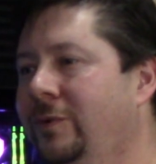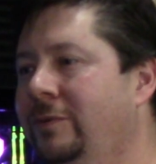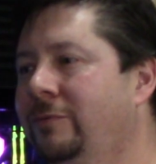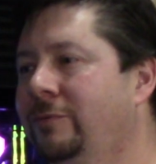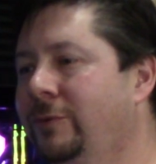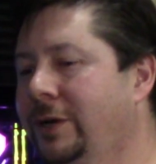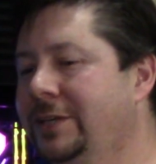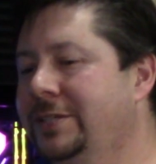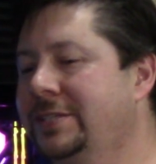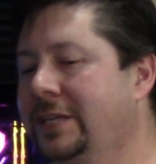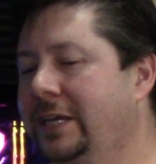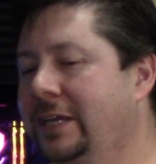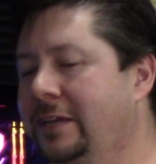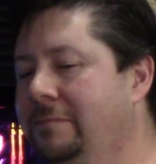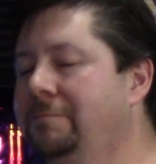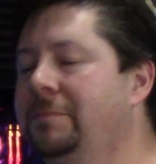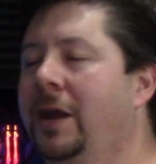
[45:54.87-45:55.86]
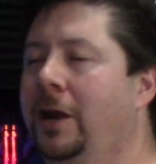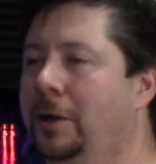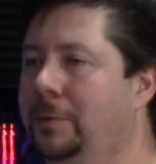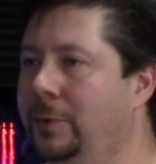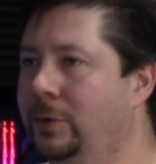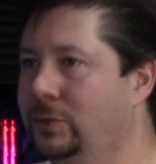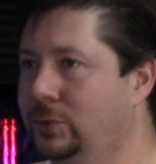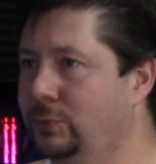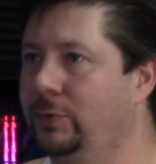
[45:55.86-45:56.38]
was like
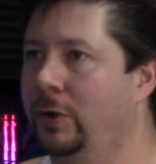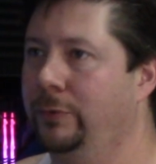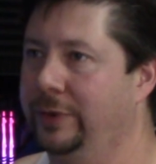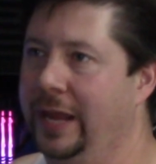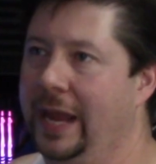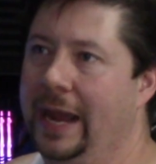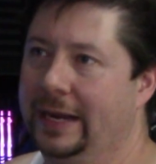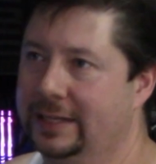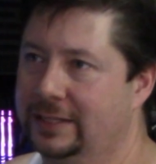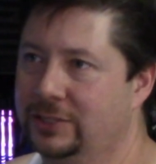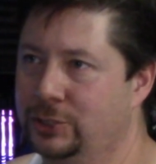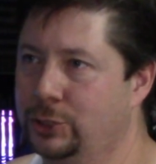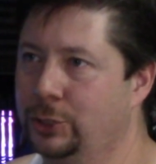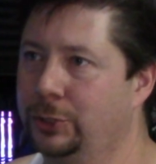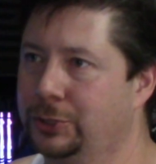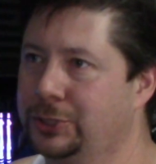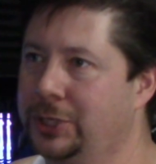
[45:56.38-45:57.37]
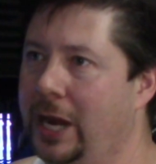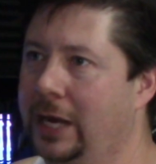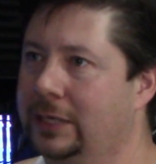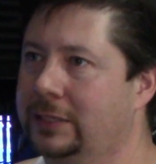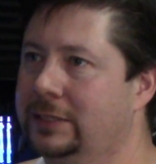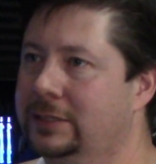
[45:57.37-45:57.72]
comparable to what we had at the Sugar Shack.